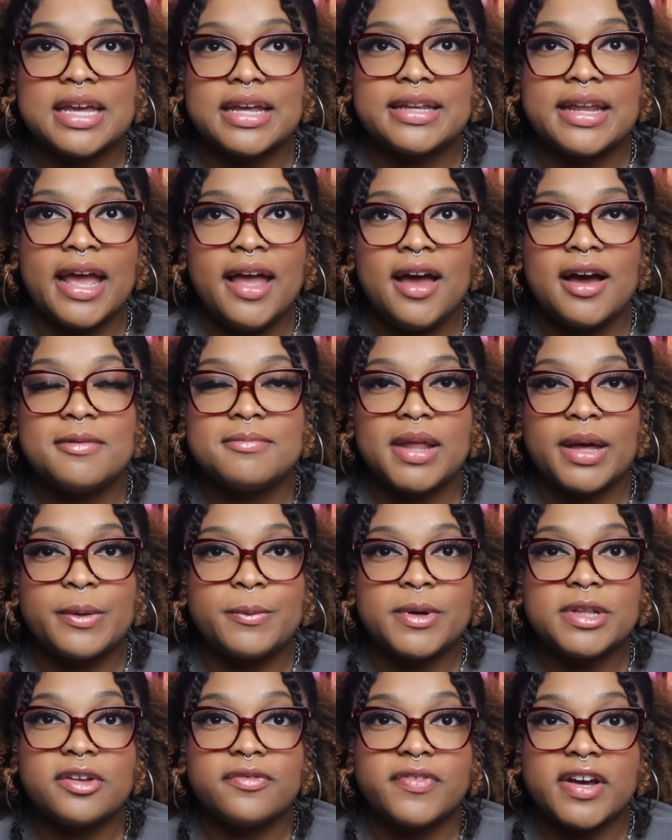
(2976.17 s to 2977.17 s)
damn, like,
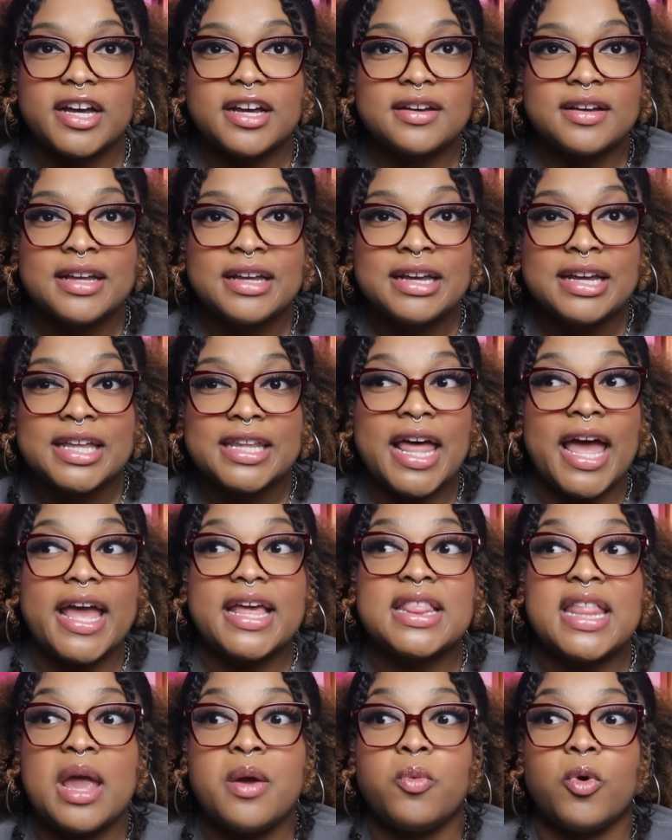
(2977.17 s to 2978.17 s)
what the fuck?
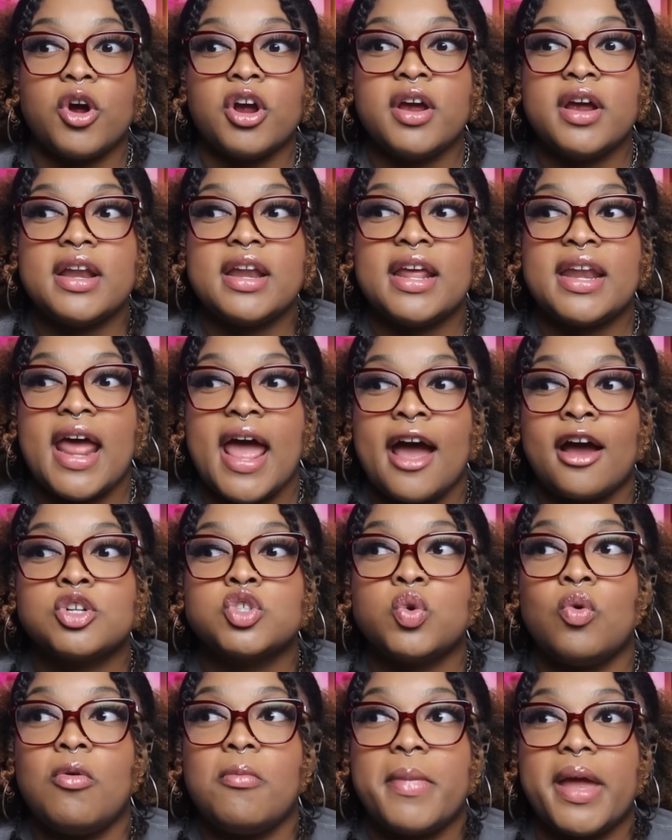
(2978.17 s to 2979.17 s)
Like, they weren't an
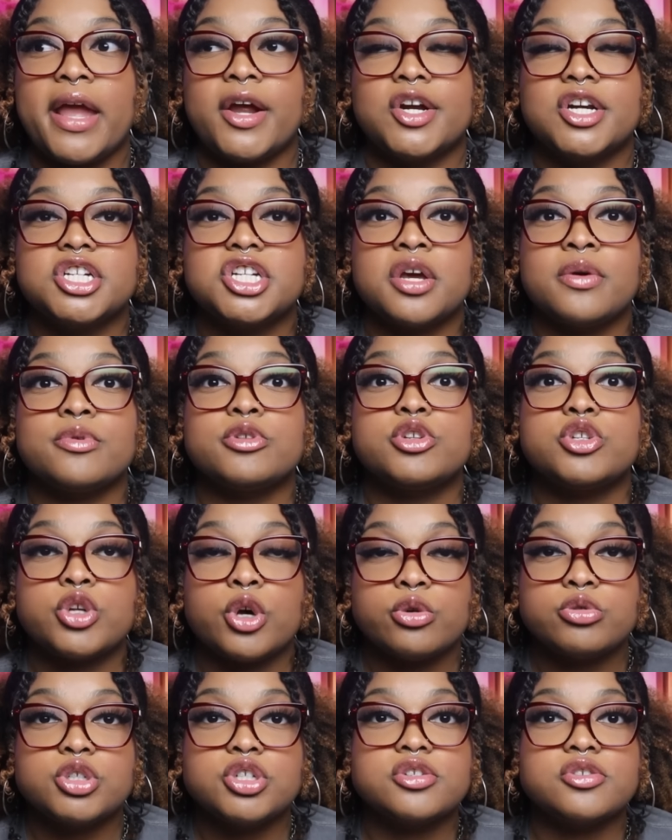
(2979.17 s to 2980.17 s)
actual marriage. It was
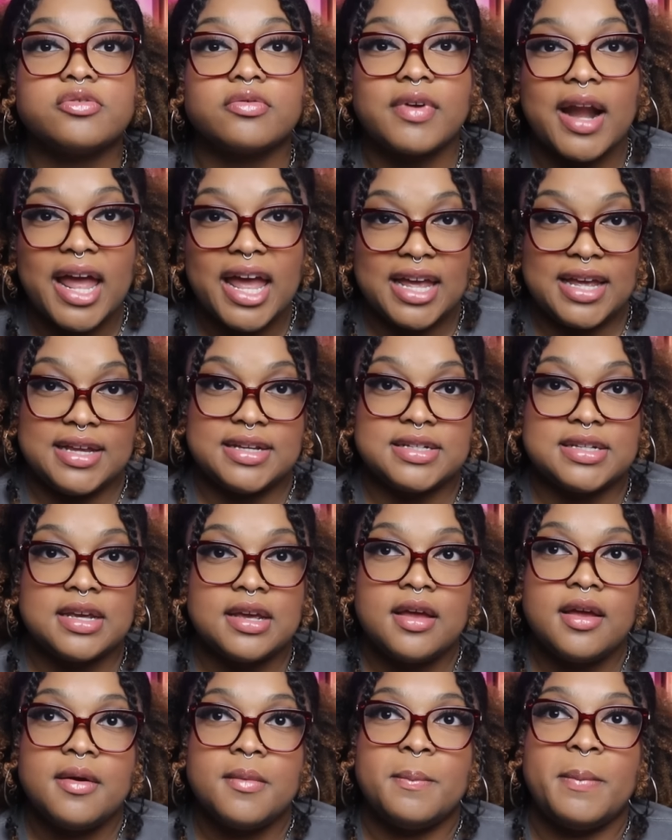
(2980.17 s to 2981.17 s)
so strained
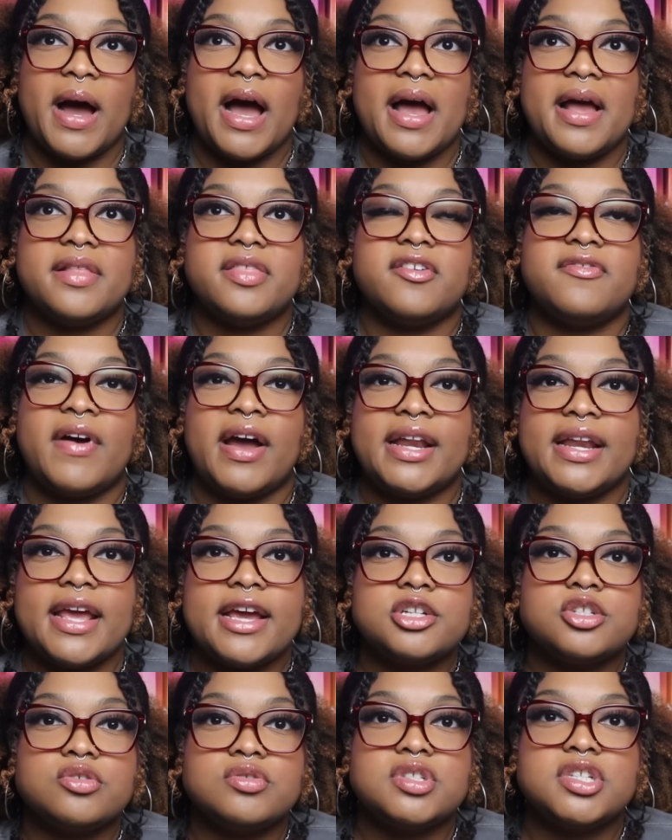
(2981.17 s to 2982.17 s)
by the
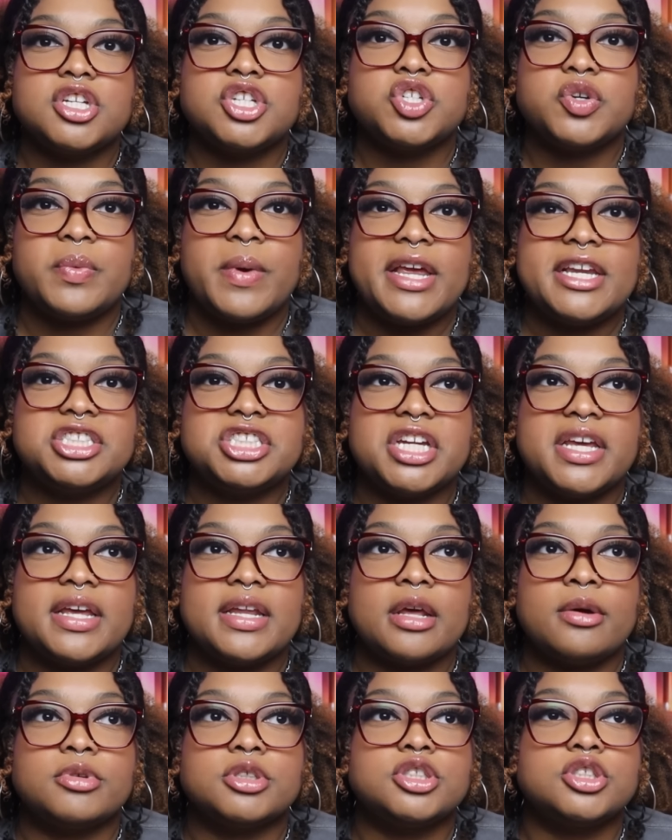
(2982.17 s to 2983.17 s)
financial
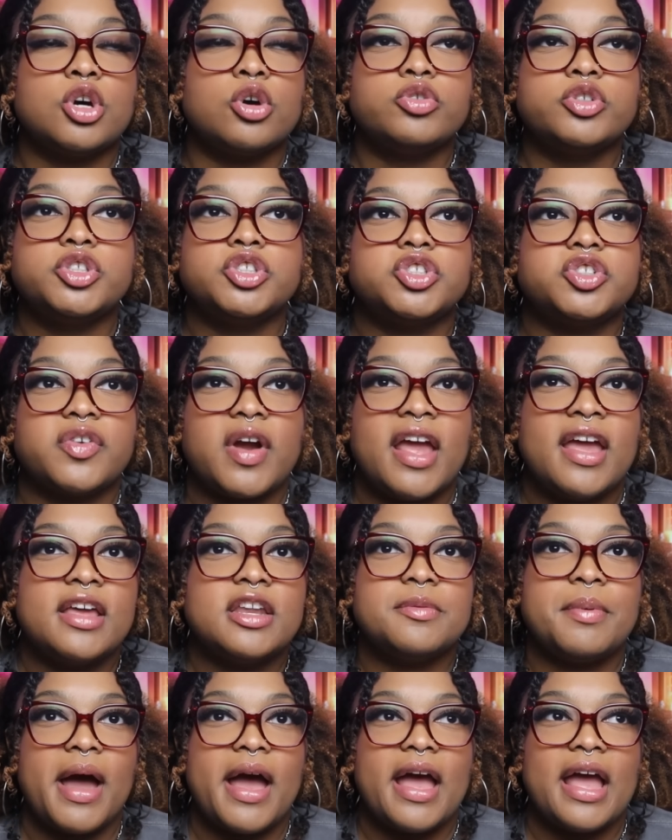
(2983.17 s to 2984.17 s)
situation. It was so
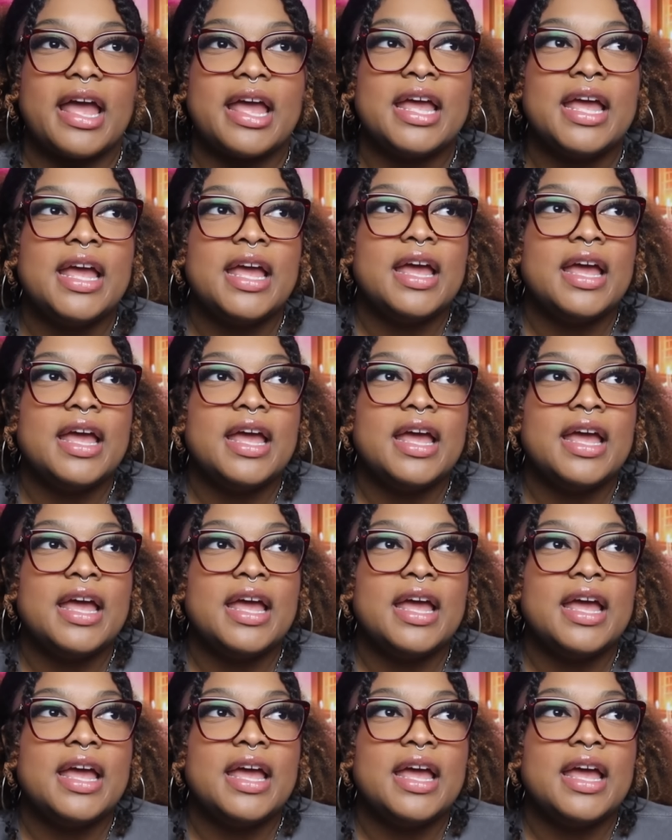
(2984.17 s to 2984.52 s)
strained by